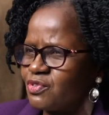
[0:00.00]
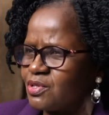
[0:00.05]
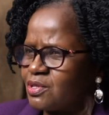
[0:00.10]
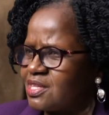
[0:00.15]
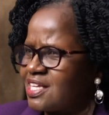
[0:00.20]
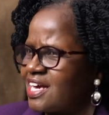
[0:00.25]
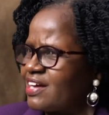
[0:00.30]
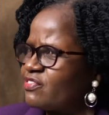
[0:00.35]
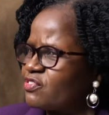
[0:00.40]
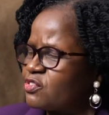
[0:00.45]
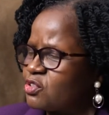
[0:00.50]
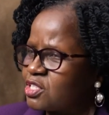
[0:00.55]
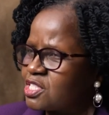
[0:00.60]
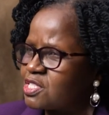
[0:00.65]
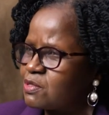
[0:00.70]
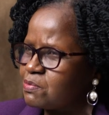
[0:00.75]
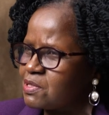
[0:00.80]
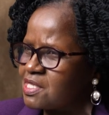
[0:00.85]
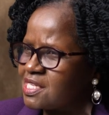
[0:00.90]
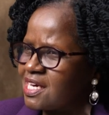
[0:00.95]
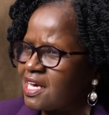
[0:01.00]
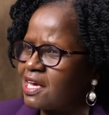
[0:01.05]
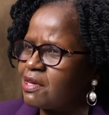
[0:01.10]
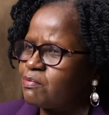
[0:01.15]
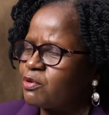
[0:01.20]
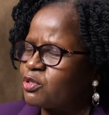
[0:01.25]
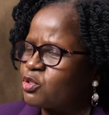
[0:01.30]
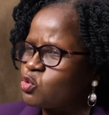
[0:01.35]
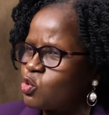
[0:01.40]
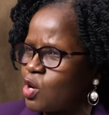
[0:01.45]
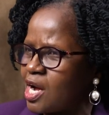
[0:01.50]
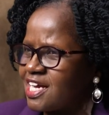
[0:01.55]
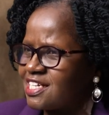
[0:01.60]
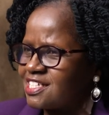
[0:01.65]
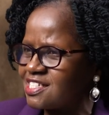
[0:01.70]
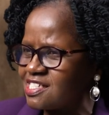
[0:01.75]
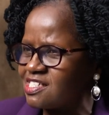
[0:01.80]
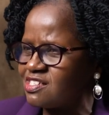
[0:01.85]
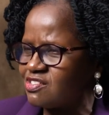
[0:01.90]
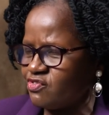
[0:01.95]
they have not been able to
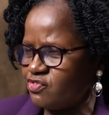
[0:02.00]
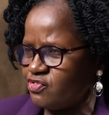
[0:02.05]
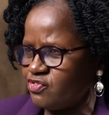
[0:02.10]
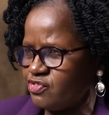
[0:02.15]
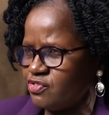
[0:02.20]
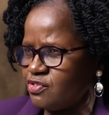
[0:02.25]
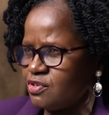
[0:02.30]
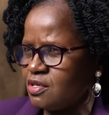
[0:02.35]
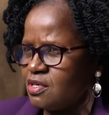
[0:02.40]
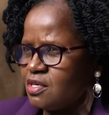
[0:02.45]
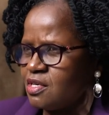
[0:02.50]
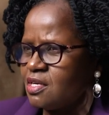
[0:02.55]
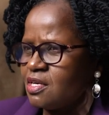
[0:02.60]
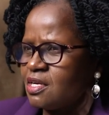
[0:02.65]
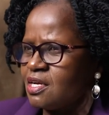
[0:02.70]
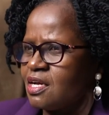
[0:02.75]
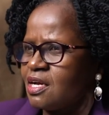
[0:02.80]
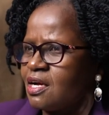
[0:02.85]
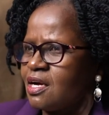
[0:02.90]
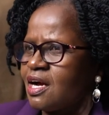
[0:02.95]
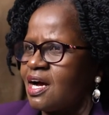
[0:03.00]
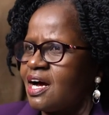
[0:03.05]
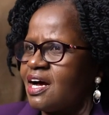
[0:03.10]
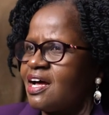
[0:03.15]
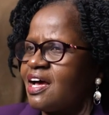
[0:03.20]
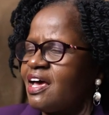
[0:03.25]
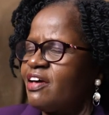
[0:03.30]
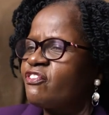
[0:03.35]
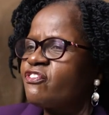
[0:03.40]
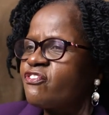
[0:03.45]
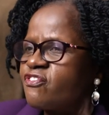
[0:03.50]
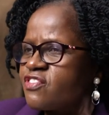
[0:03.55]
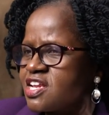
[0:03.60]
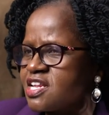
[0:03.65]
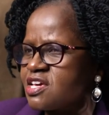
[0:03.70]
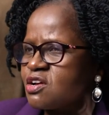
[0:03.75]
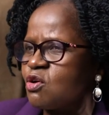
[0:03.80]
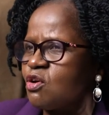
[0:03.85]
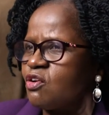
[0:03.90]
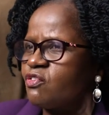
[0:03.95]
achieve a
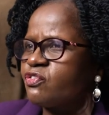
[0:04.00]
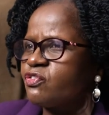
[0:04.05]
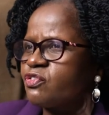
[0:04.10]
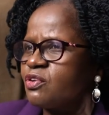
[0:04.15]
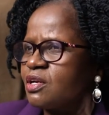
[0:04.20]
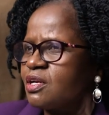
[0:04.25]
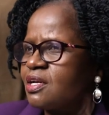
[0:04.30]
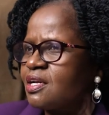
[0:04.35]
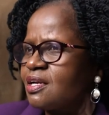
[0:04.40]
feeling of